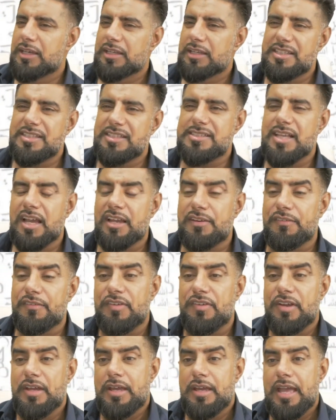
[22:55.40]
This kind
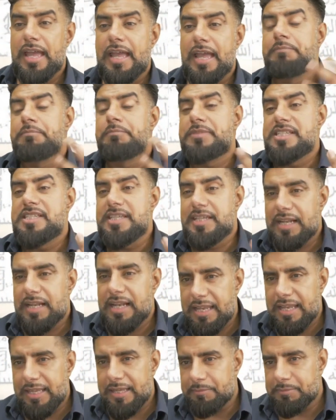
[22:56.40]
of empty
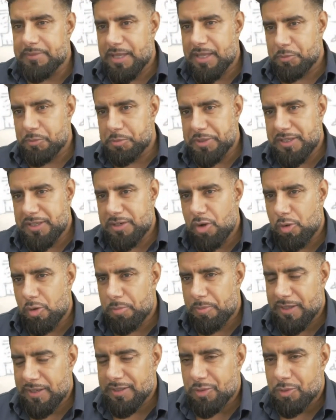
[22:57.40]
claim that we go
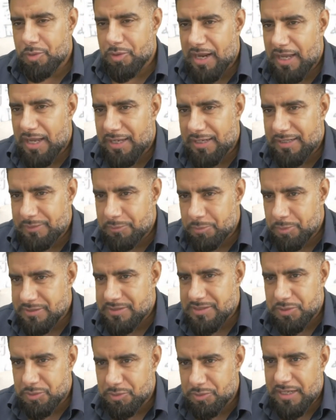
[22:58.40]
by Quran wa
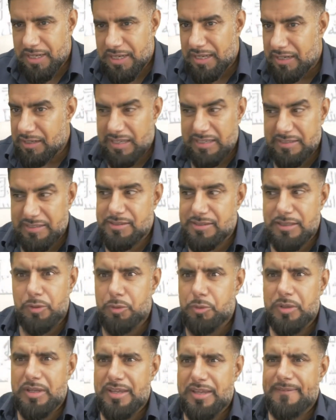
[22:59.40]
Sunnah, and as
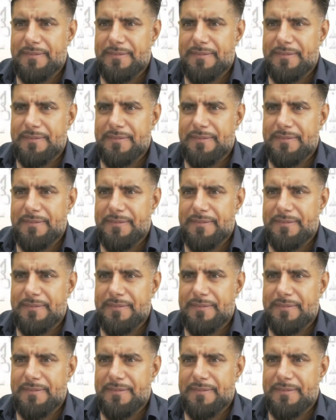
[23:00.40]
though